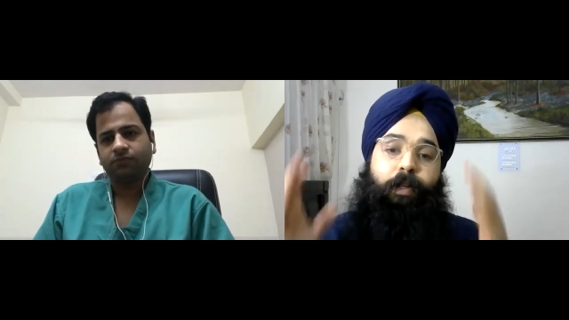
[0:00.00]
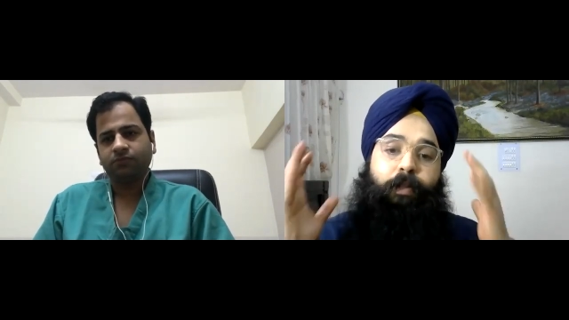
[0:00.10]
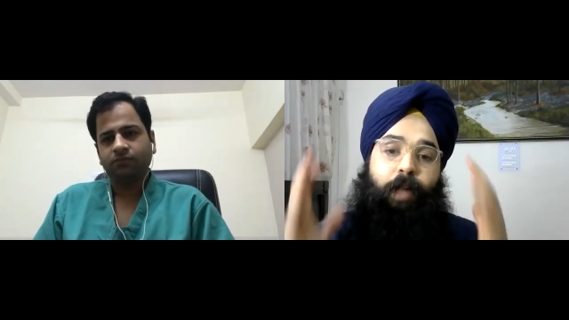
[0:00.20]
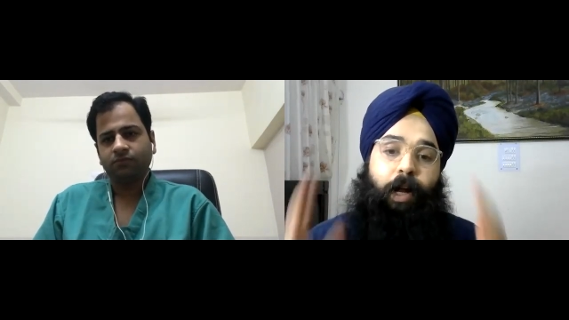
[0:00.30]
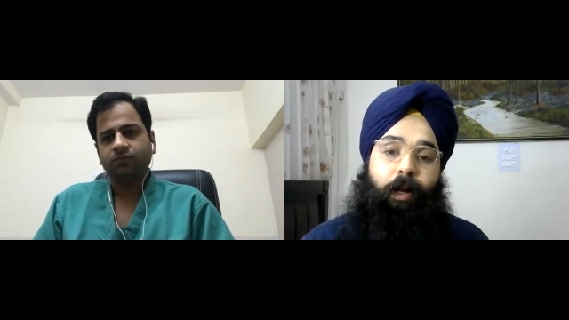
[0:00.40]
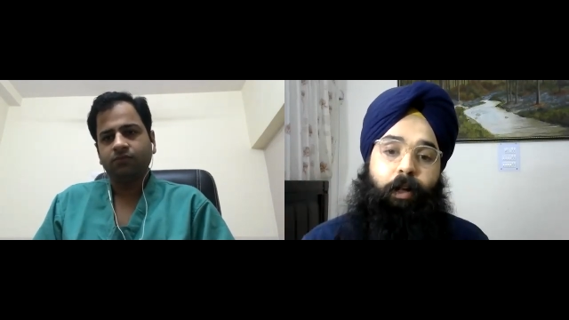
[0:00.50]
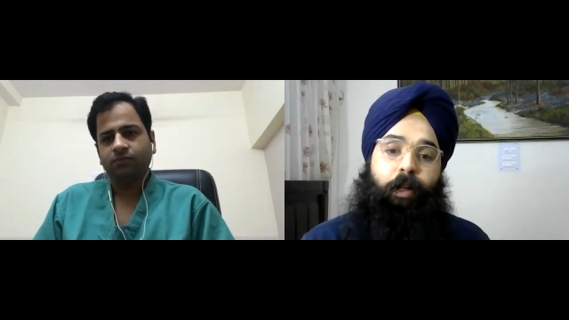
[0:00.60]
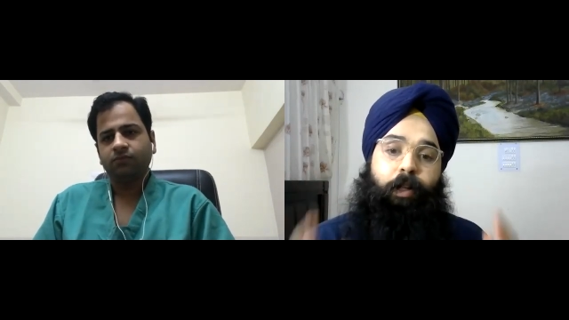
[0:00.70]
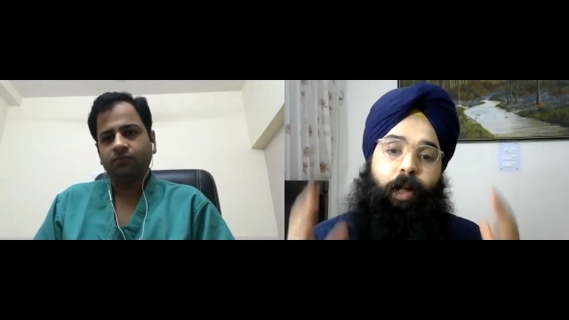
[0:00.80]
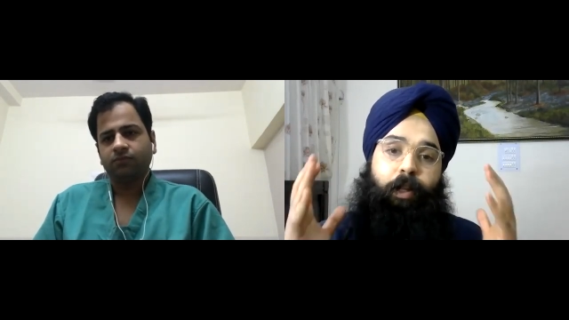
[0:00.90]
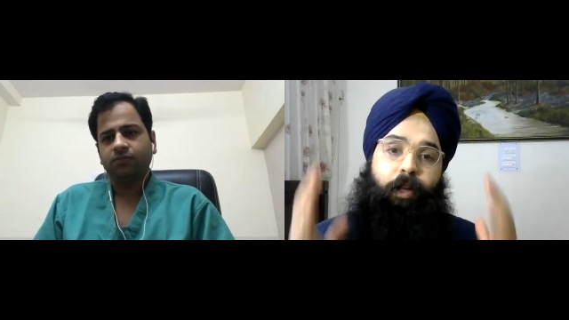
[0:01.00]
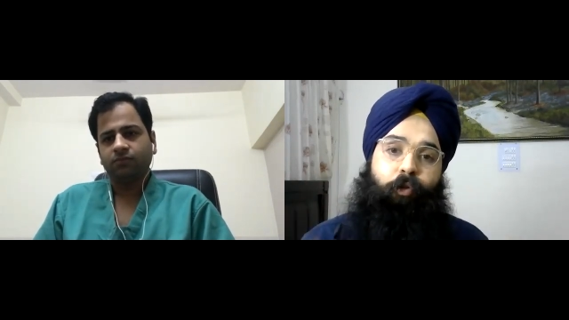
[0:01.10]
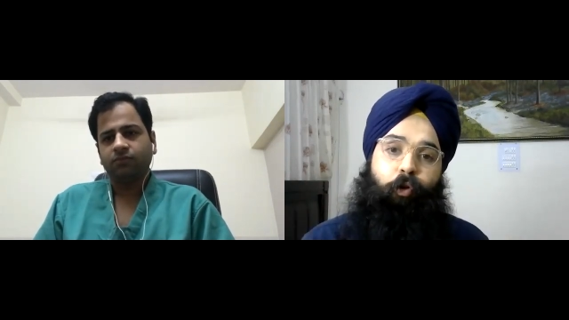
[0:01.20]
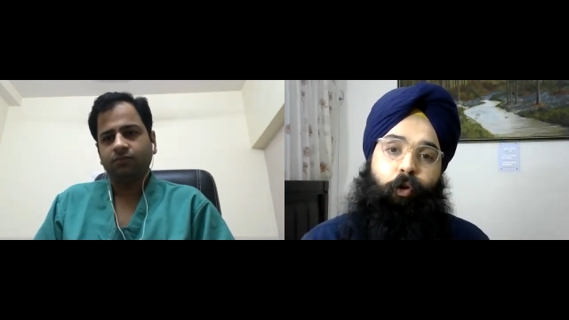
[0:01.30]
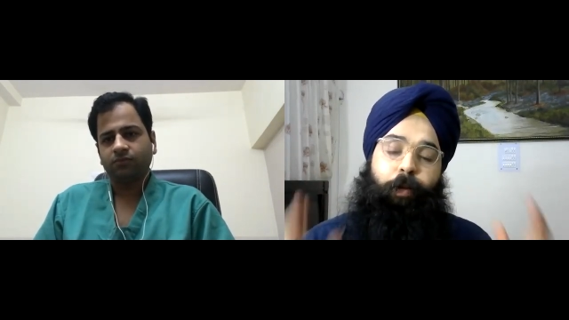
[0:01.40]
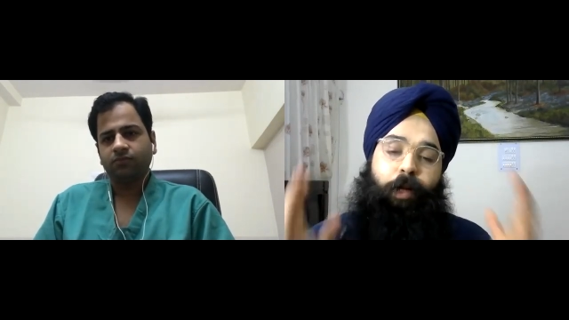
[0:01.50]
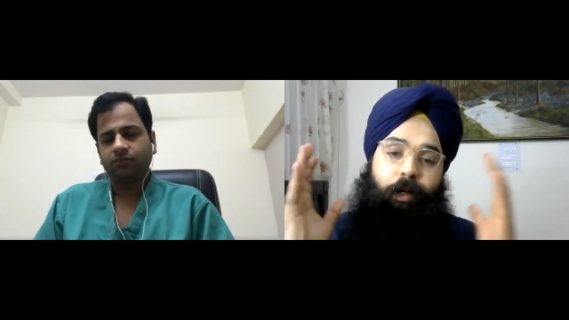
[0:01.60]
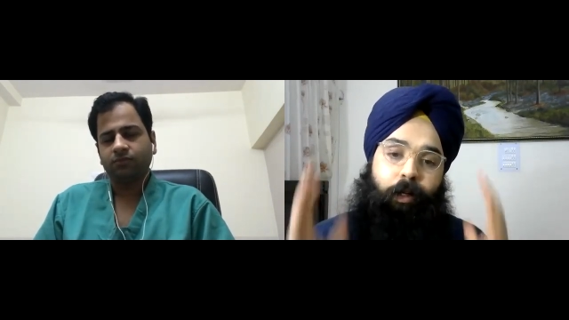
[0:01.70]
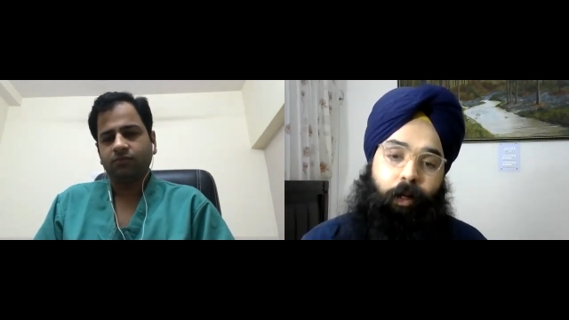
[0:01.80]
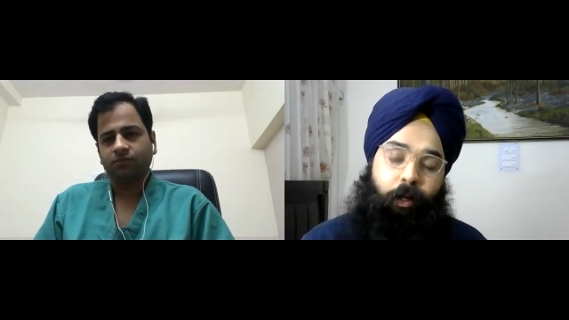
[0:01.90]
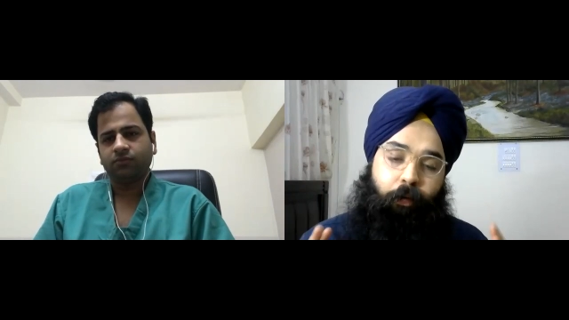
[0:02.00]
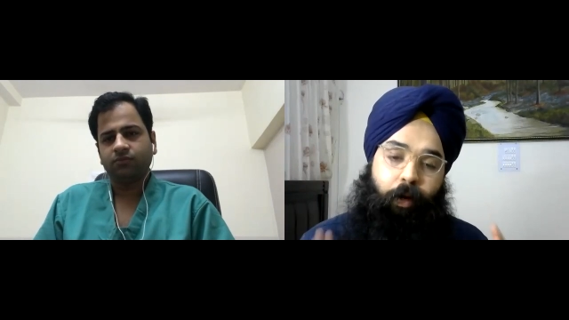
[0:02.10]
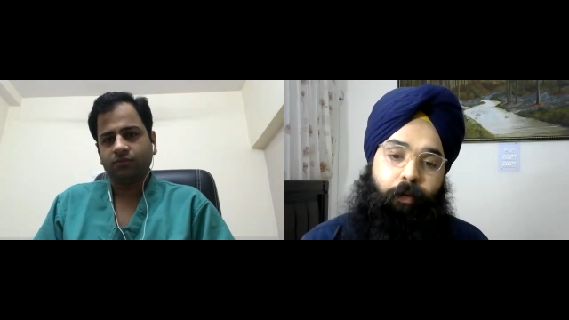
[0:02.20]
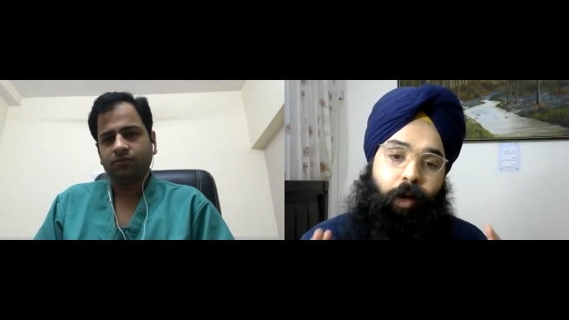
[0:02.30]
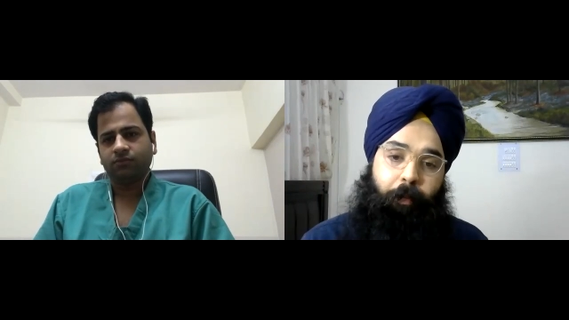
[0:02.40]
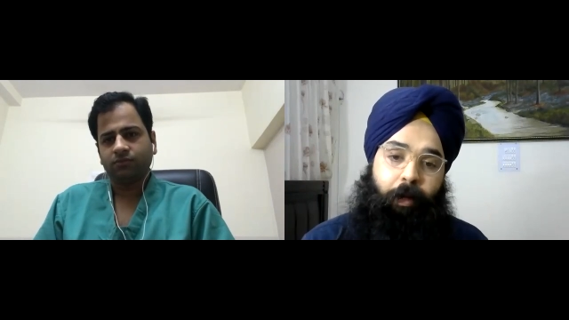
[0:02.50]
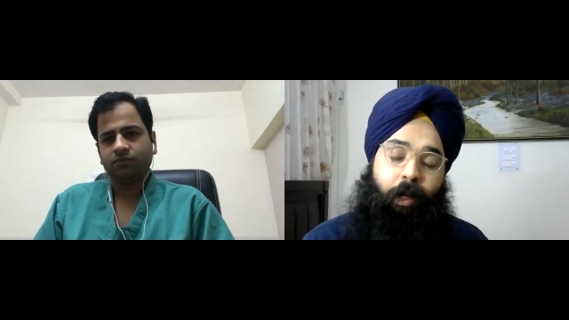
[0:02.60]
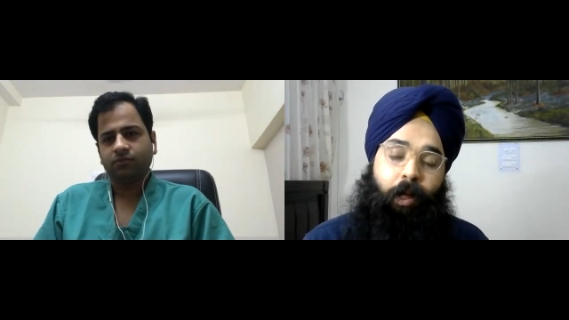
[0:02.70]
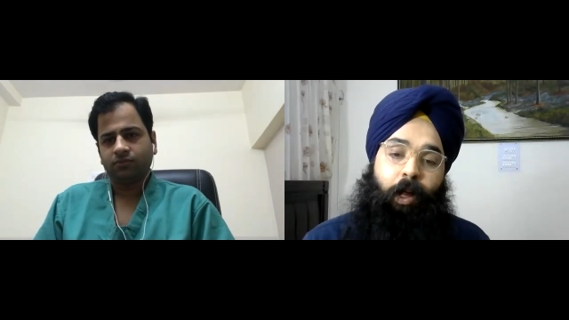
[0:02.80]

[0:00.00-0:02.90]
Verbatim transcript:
Speaker 1: has said that there's going to be a third wave coming.